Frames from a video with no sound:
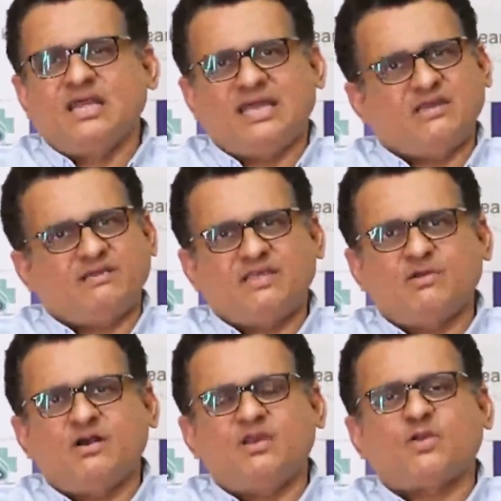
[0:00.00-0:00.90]
And I
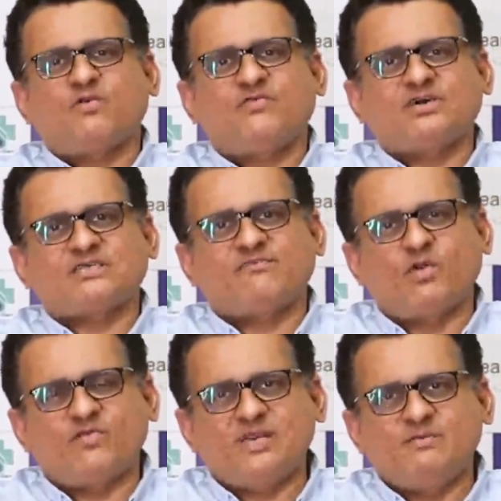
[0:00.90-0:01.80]
think a lot of us have
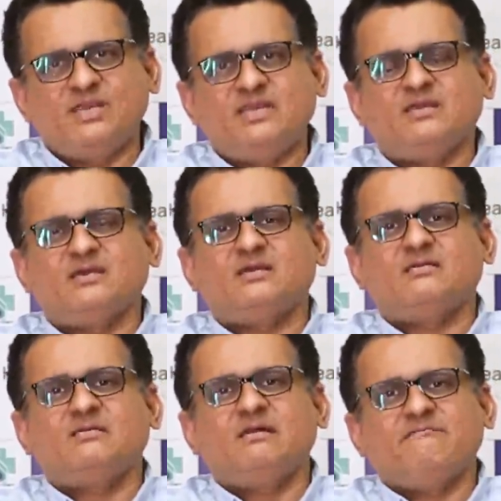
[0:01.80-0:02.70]
already been
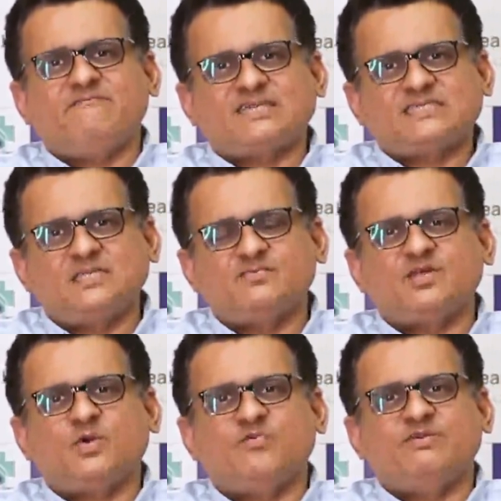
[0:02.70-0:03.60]
vaccinated
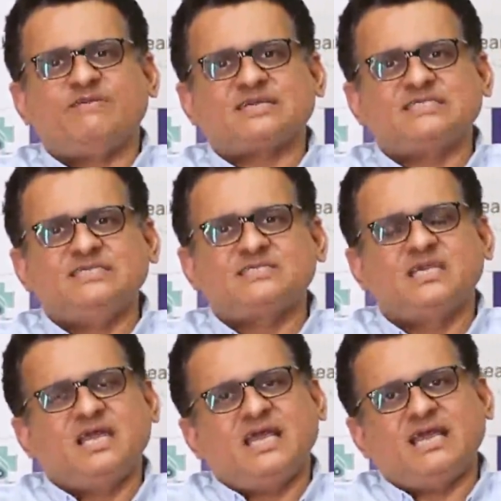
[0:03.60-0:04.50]
with the COVID vaccines.
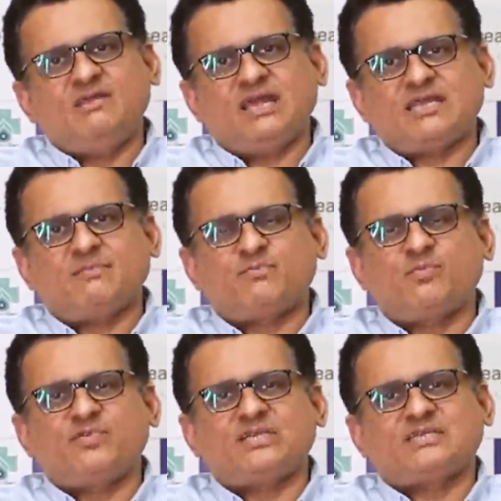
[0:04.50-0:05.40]
And at
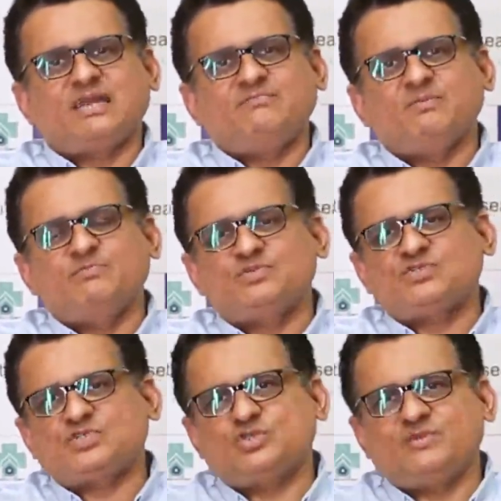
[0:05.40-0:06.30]
appropriate time, the
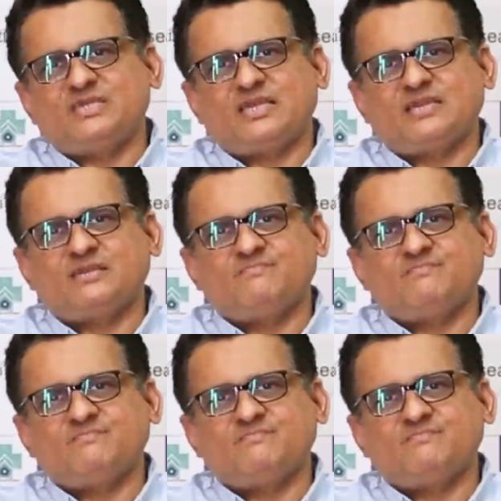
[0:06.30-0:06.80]
boosters should be taken.